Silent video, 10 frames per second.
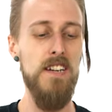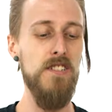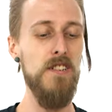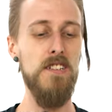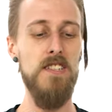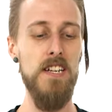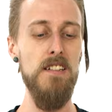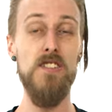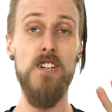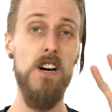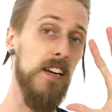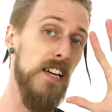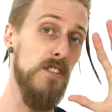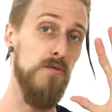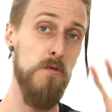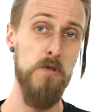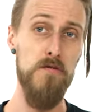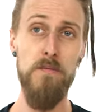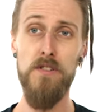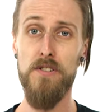As you can see, the stock is
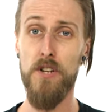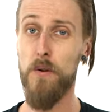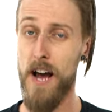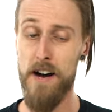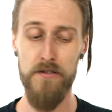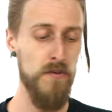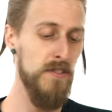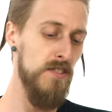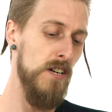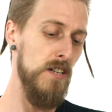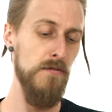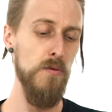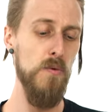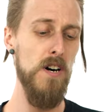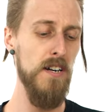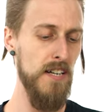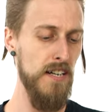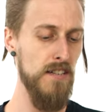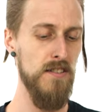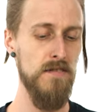removable. You don't have to run the stock if you want.
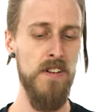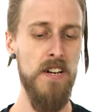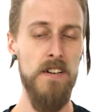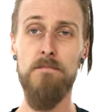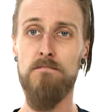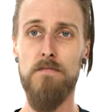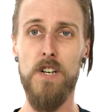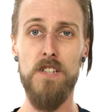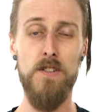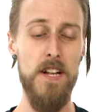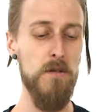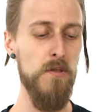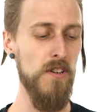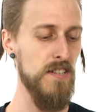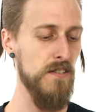It is extendable.